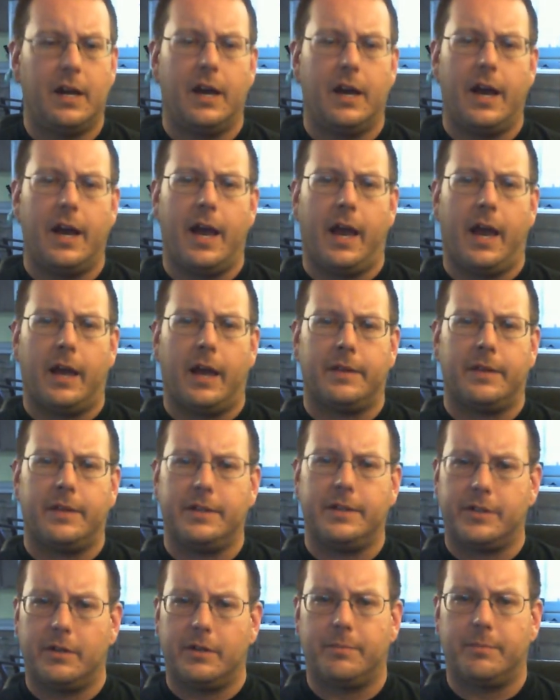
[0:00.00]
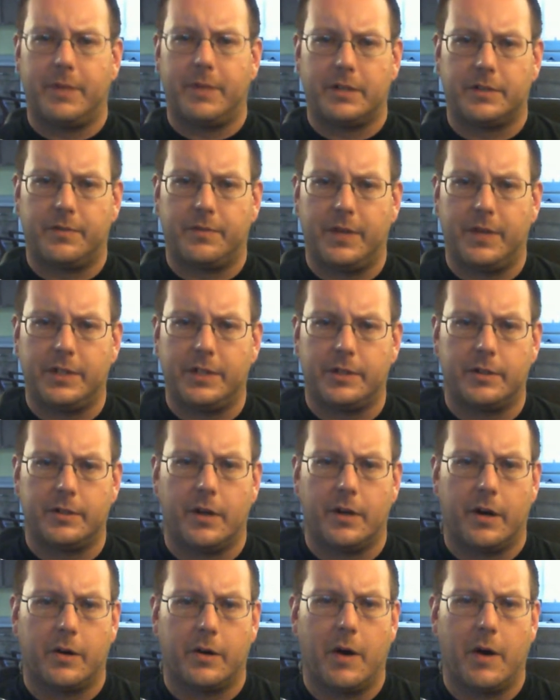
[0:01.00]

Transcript: And these are the beers featured on